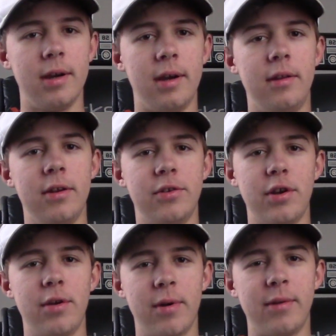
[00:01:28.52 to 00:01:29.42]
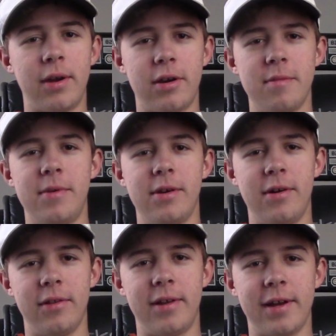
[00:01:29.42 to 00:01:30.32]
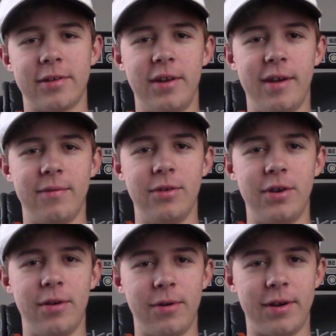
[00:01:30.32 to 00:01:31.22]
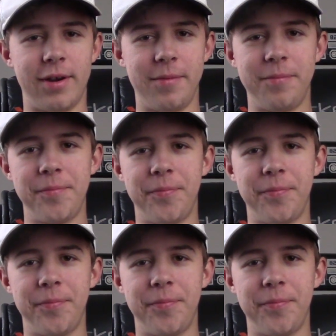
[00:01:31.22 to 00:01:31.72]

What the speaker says: And then in January they cut me on the last day of the January camp.